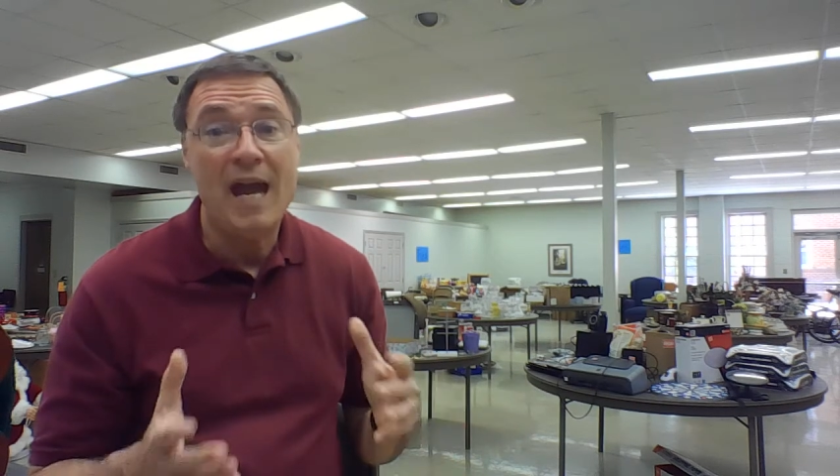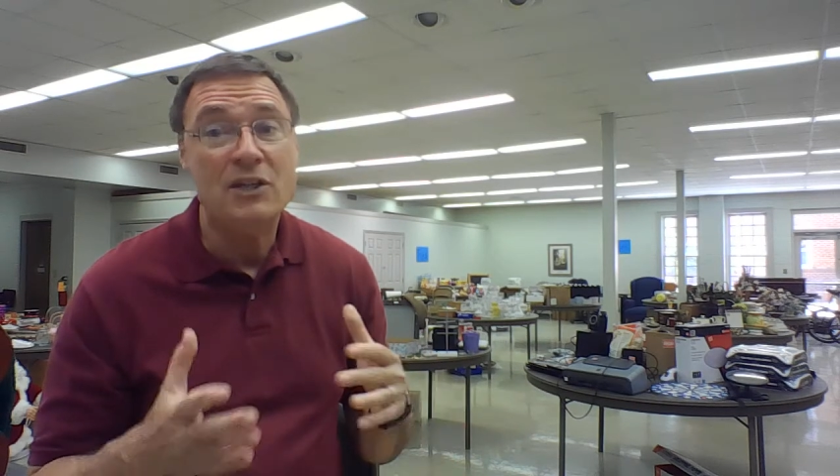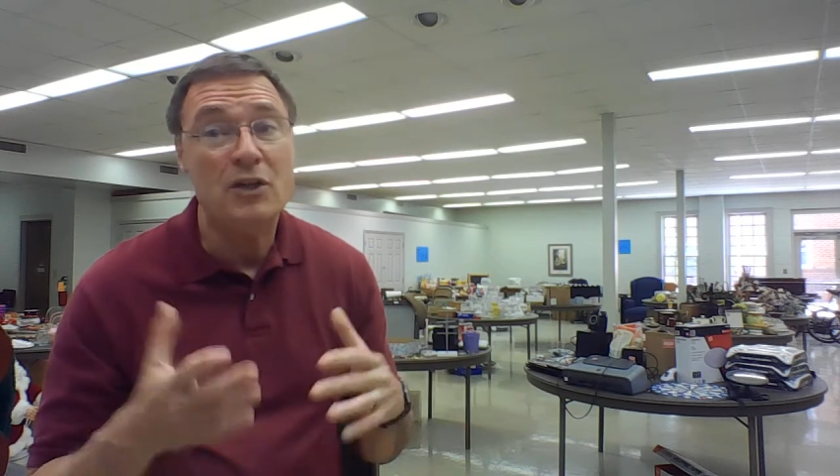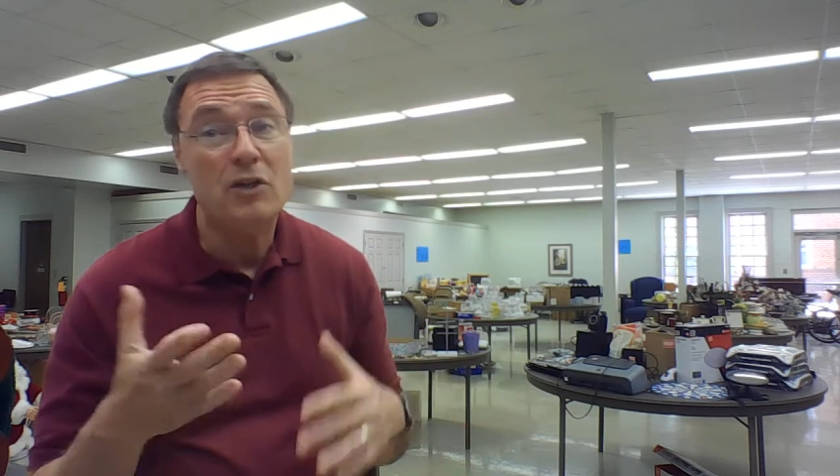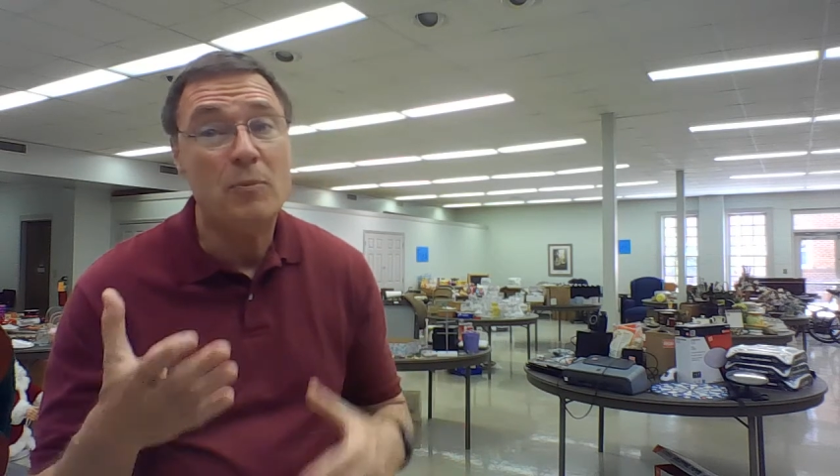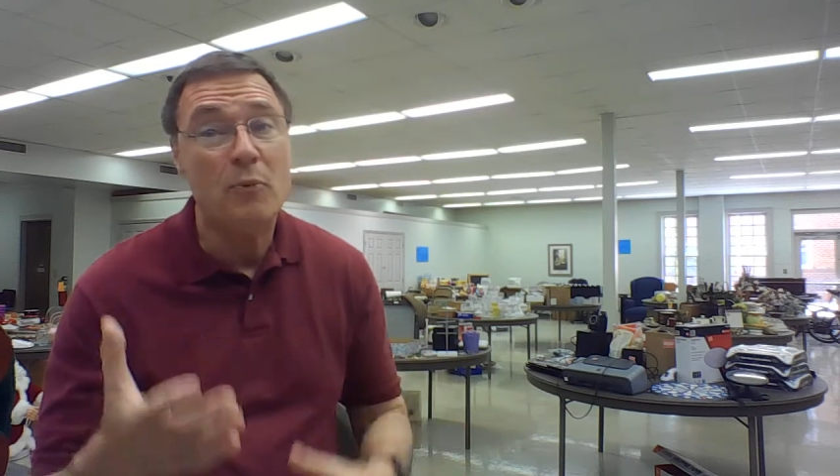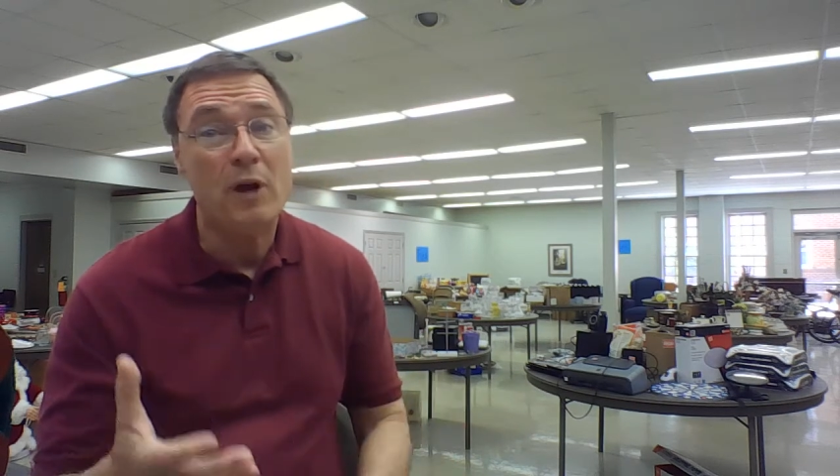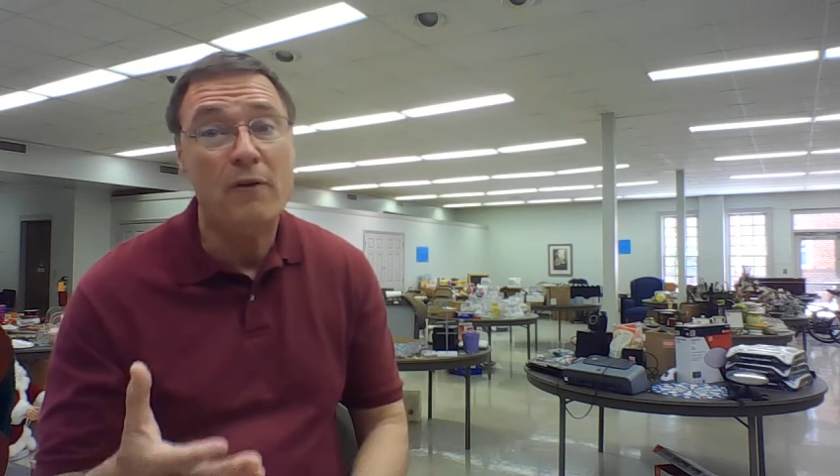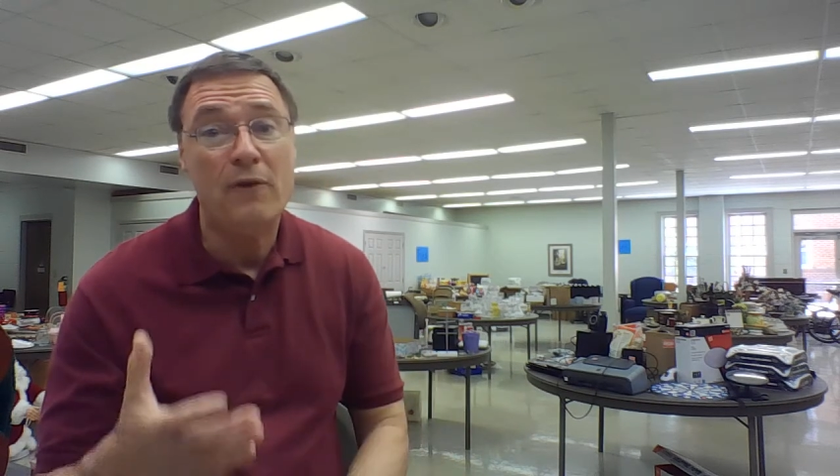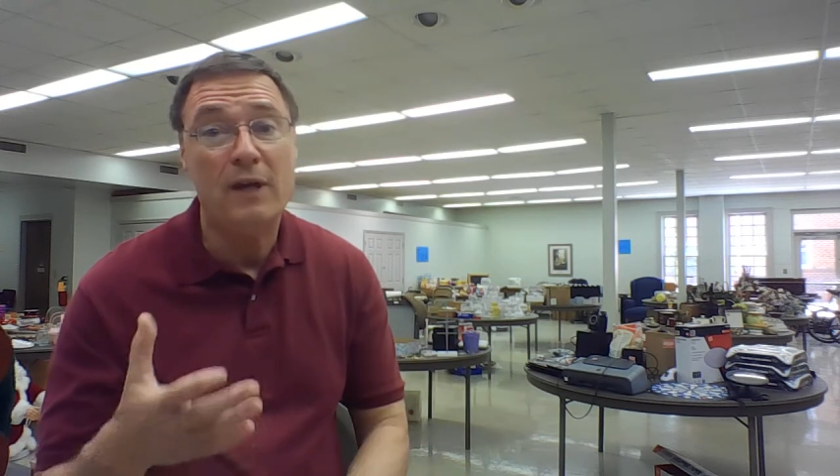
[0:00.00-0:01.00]
ask you to
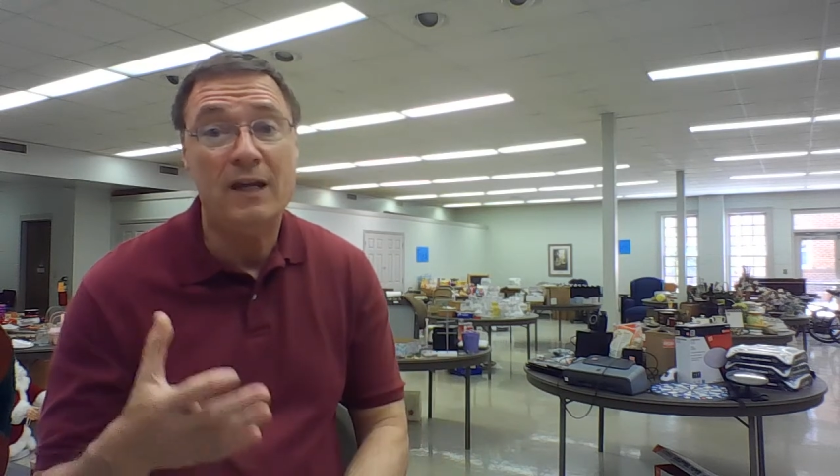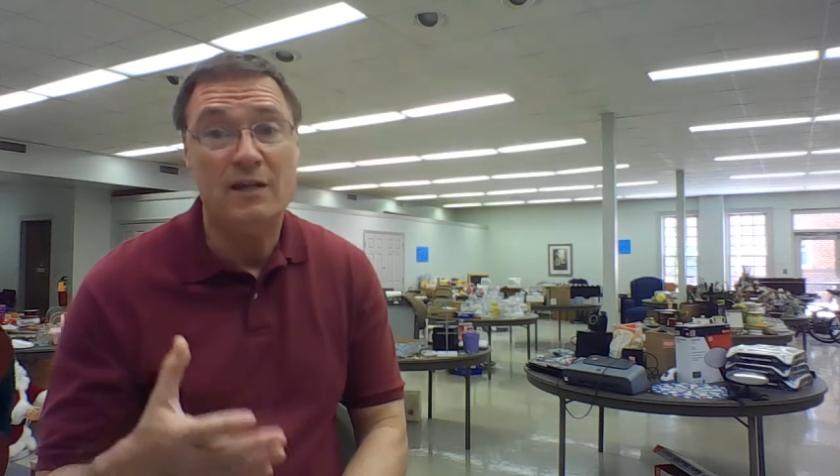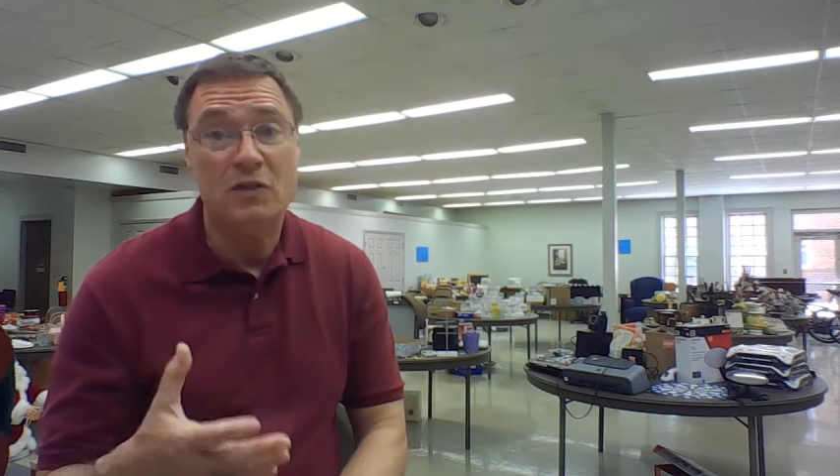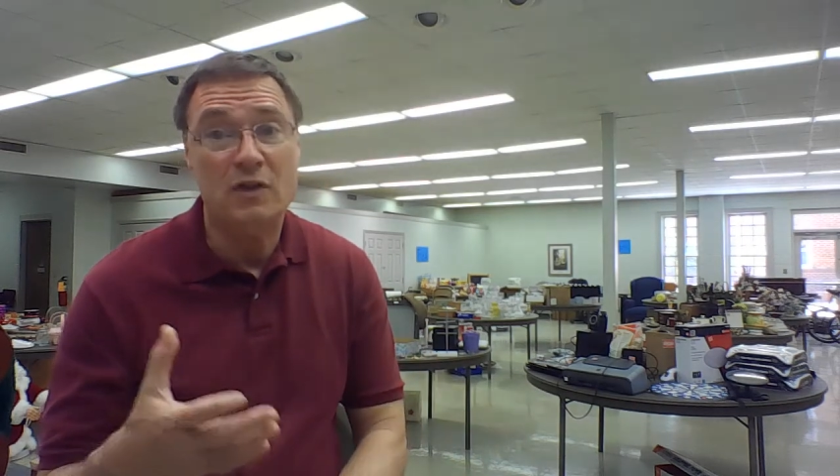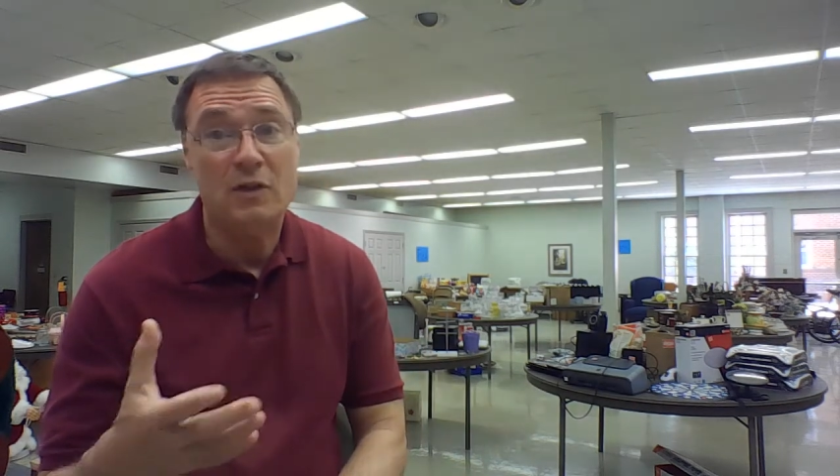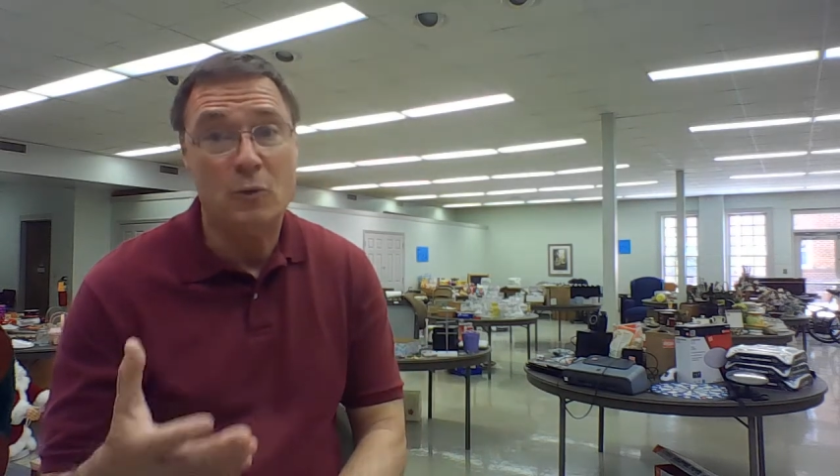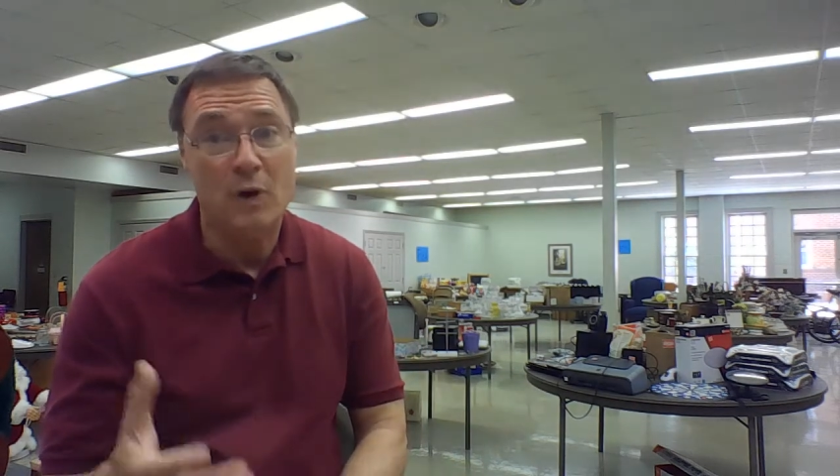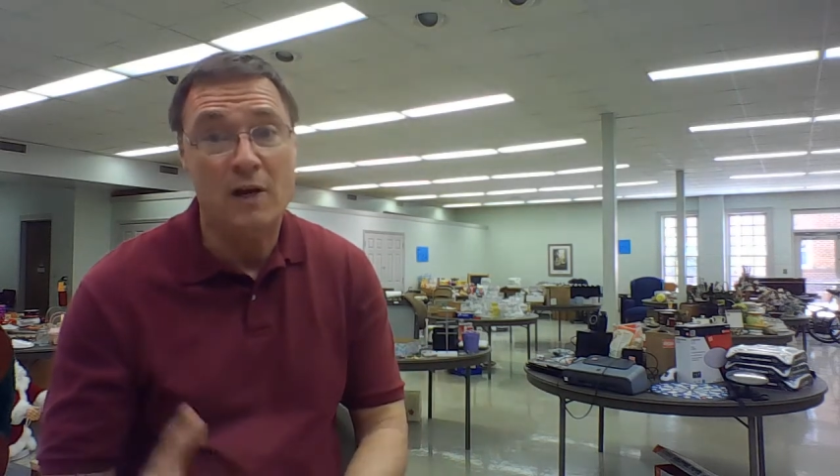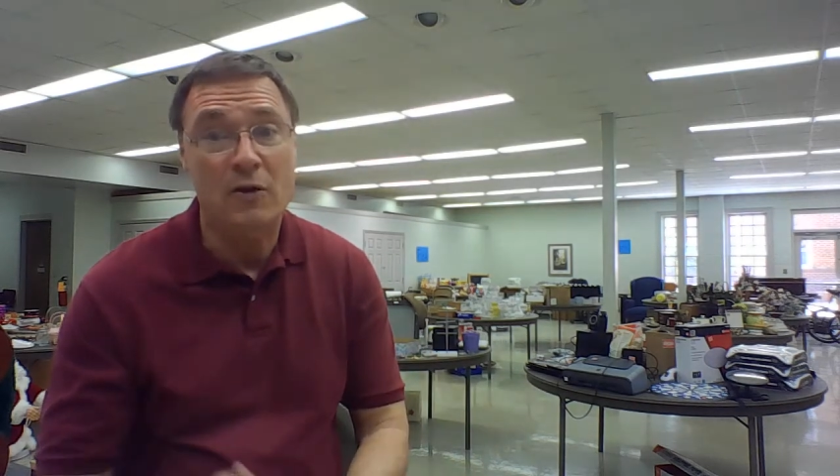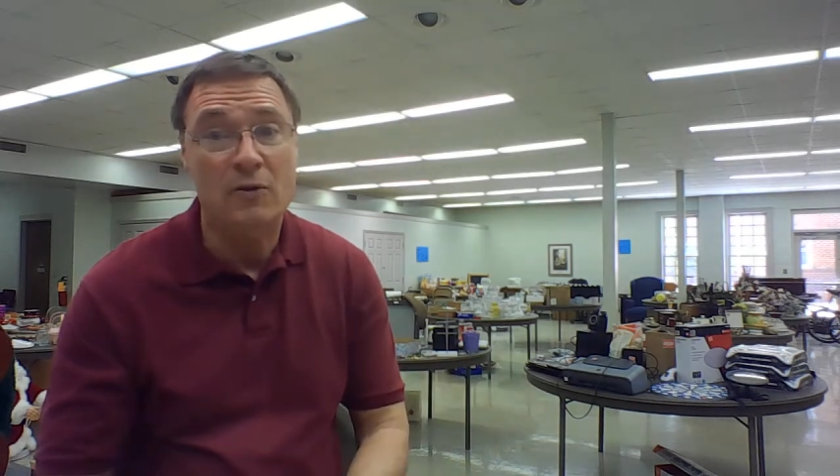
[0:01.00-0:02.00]
prayerfully consider
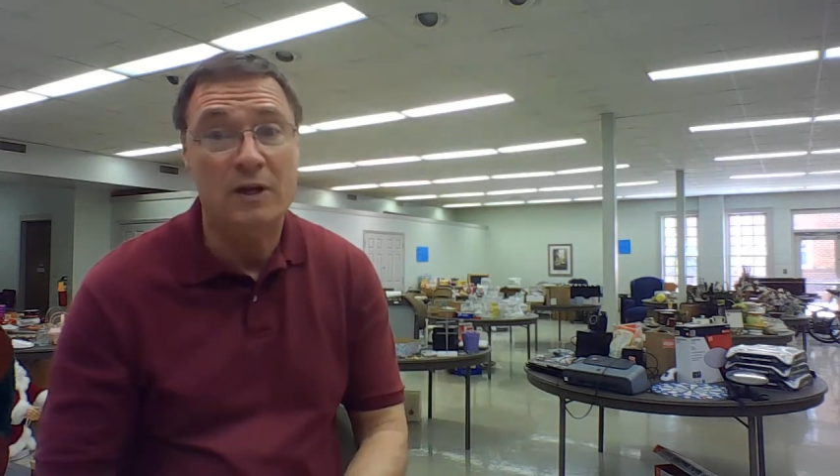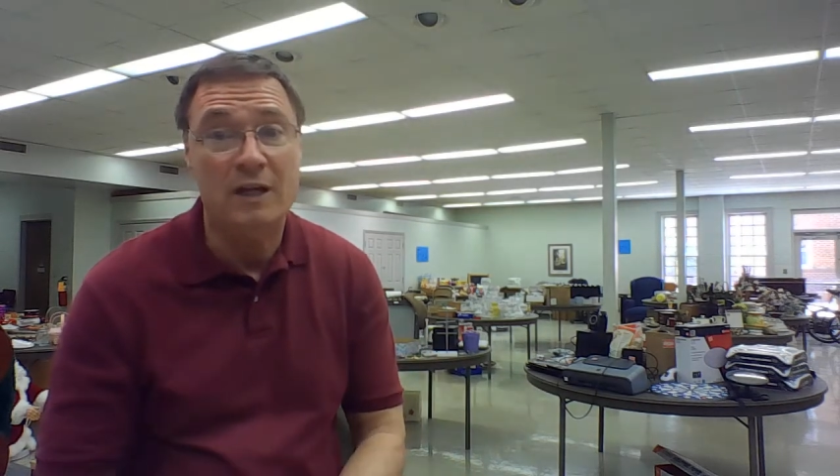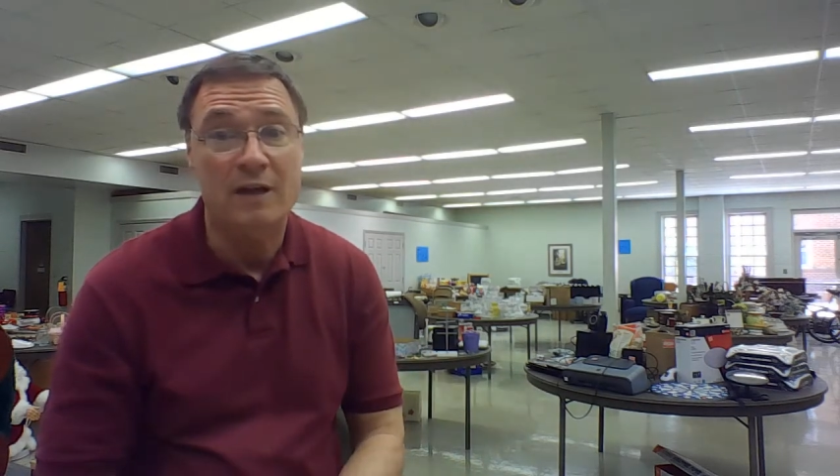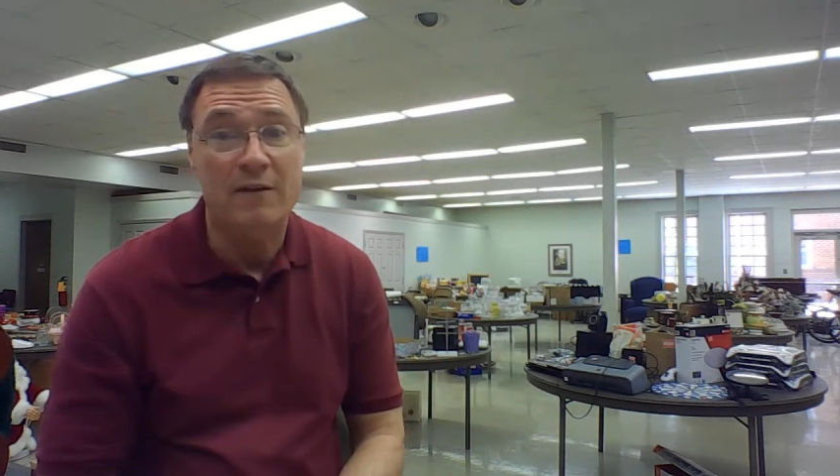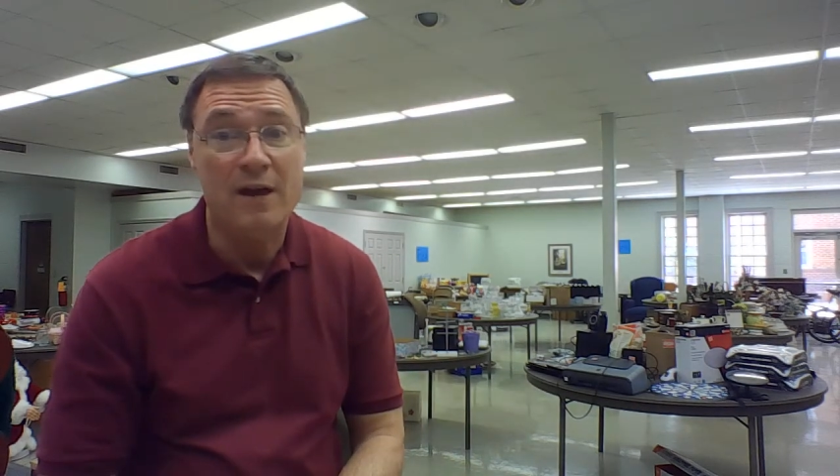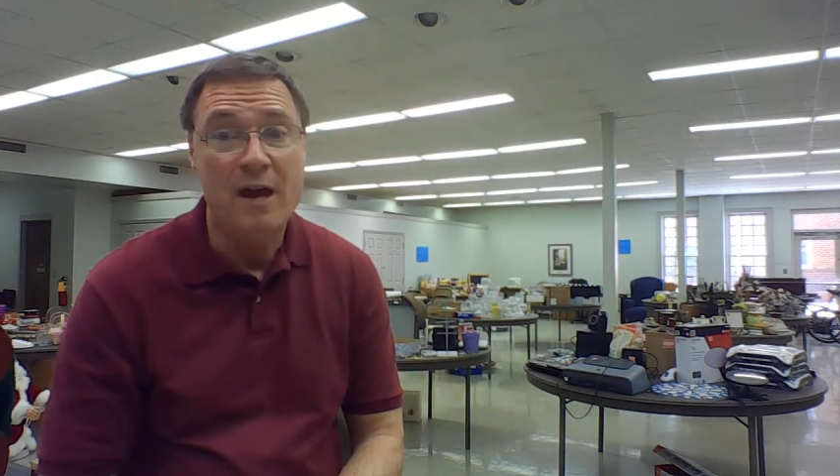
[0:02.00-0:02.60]
what you'll give.